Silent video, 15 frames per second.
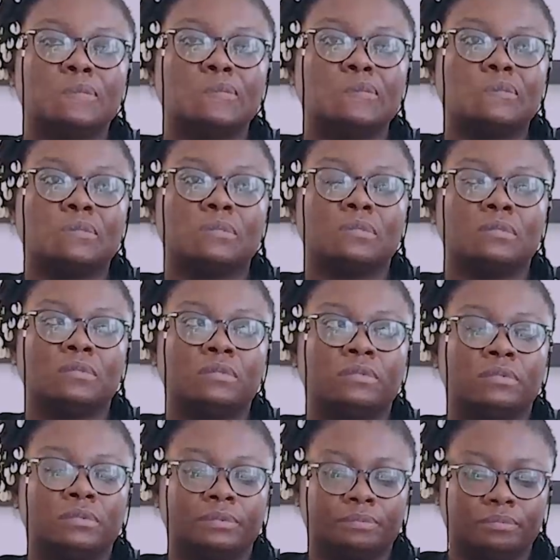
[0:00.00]

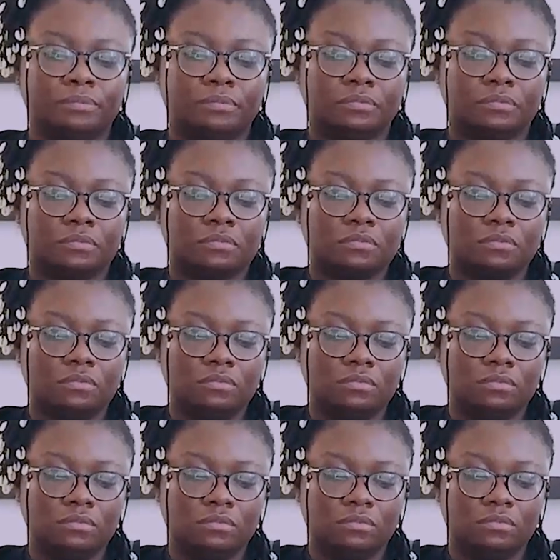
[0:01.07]

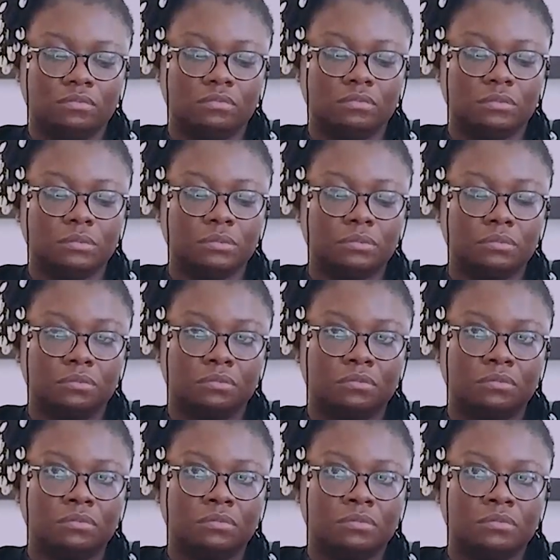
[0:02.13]

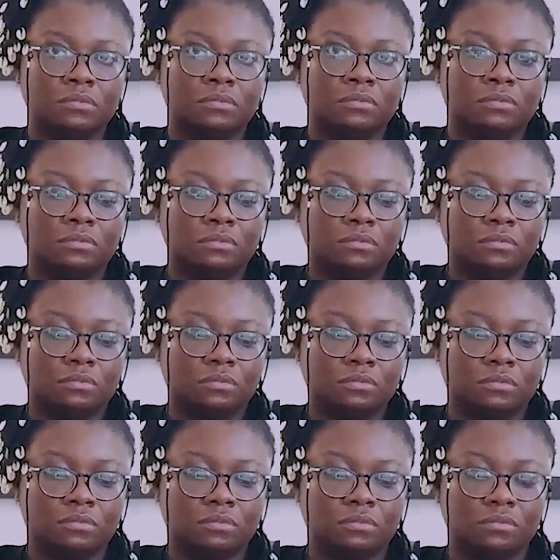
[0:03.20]

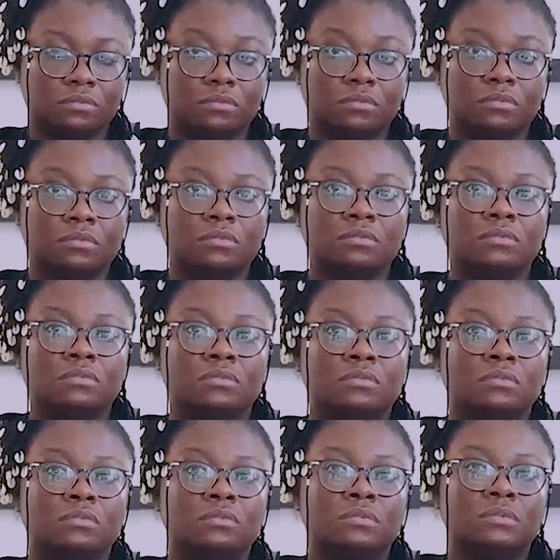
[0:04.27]

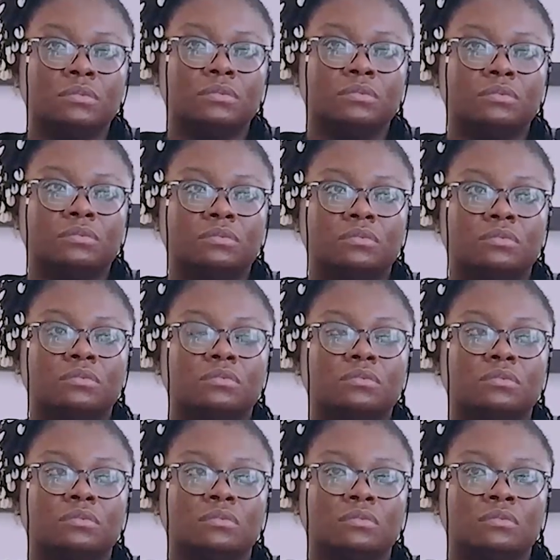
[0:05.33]
(silent)